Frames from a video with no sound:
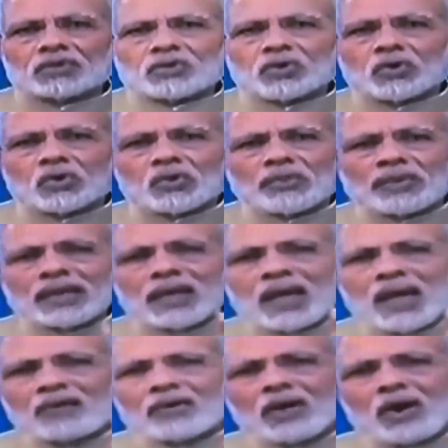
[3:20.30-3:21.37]
So many
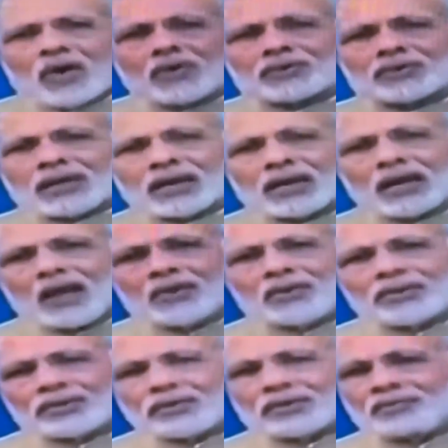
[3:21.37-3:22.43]
have lost their
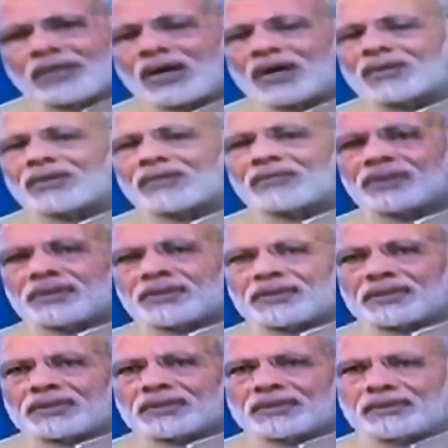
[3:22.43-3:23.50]
lives because of
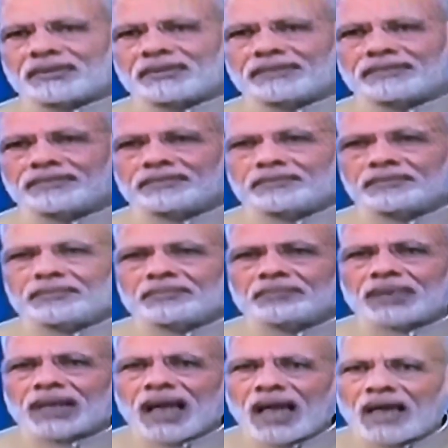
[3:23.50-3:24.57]
it.
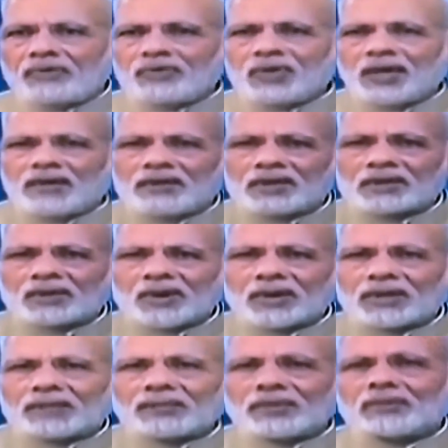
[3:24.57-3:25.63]
But have you ever
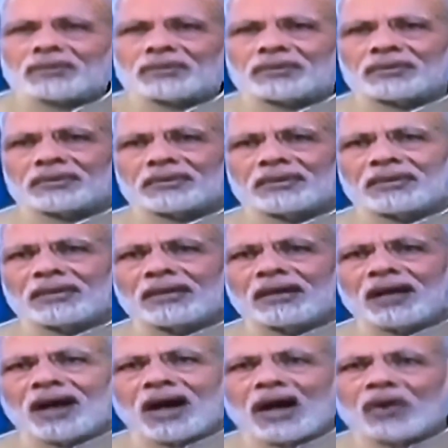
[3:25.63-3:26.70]
thought about
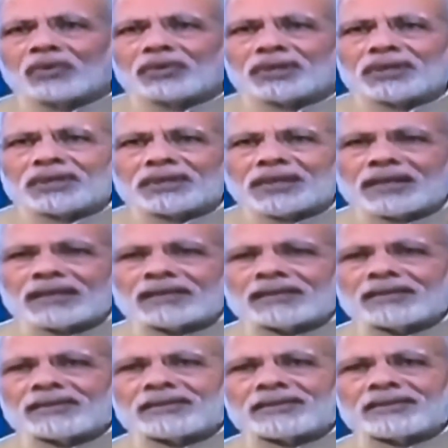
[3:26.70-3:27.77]
how these
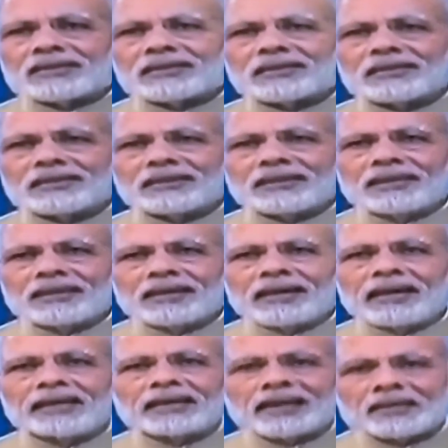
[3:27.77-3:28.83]
terrorists
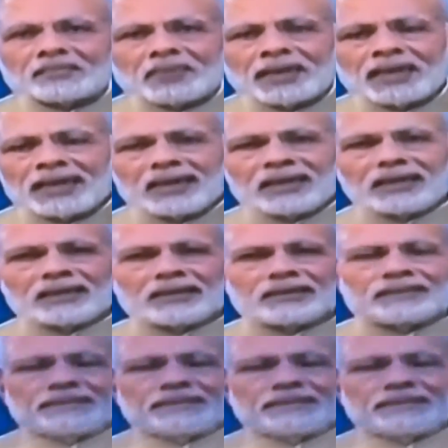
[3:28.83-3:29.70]
get that money?